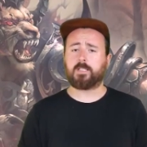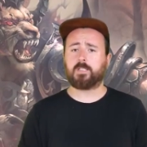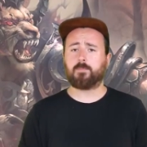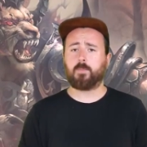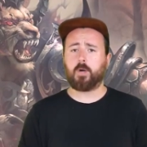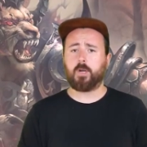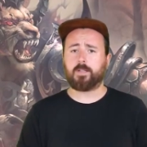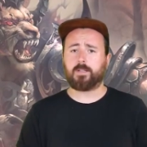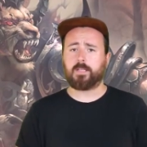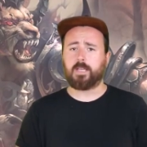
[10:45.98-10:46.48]

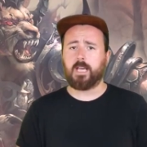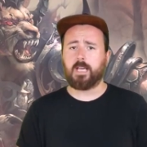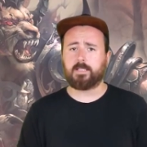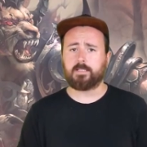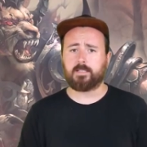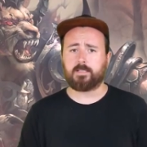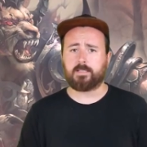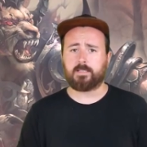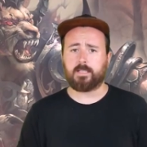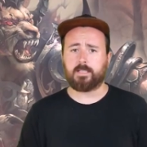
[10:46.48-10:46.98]
inspired The
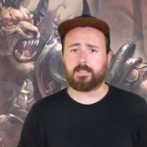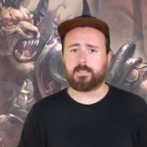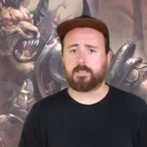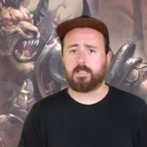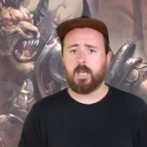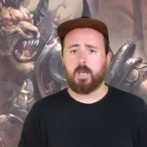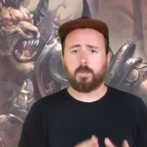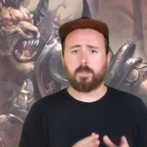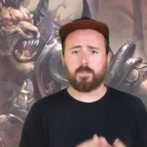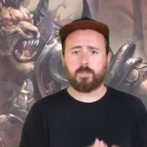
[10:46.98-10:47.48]
Exorcist,
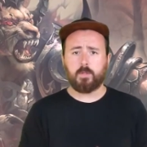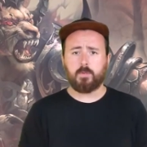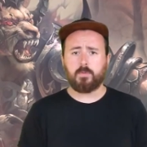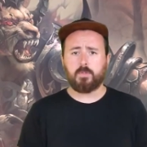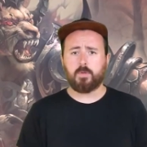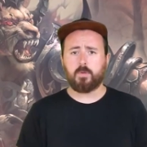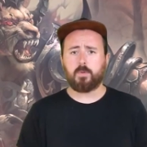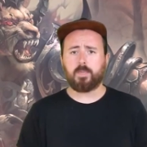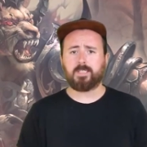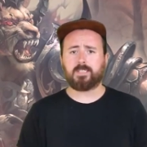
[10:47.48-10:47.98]

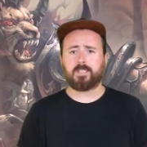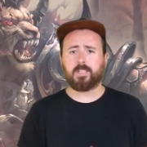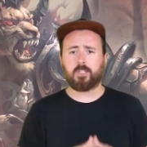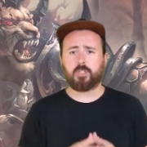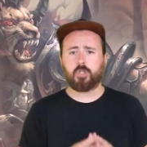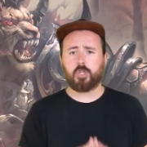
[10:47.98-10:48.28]
Pazuzu is the